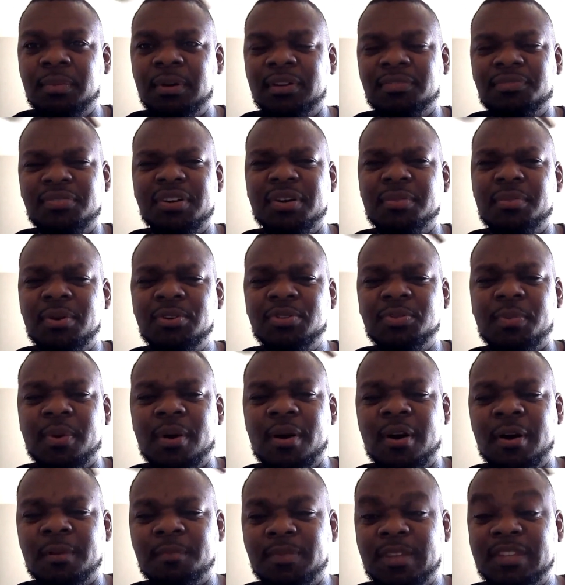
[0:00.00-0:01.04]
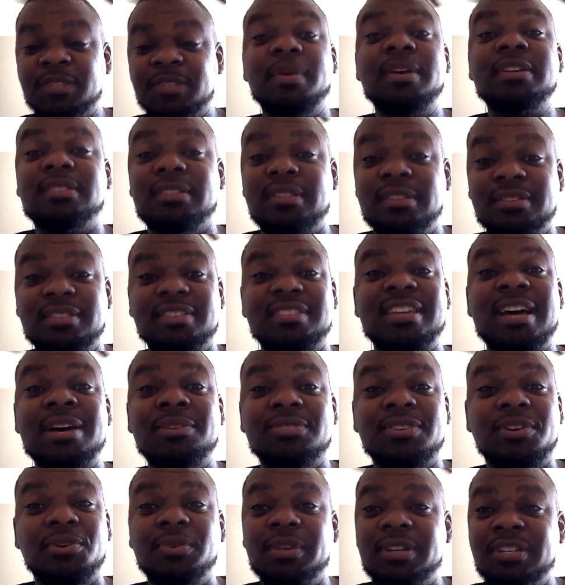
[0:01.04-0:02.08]
But for the most part, especially since I
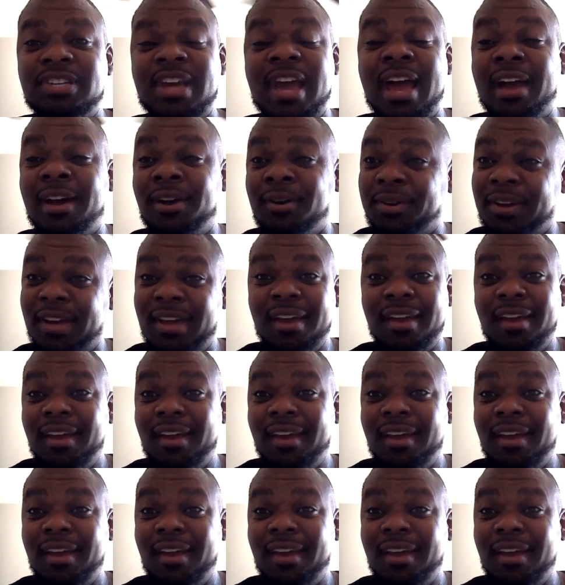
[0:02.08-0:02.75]
was the only child.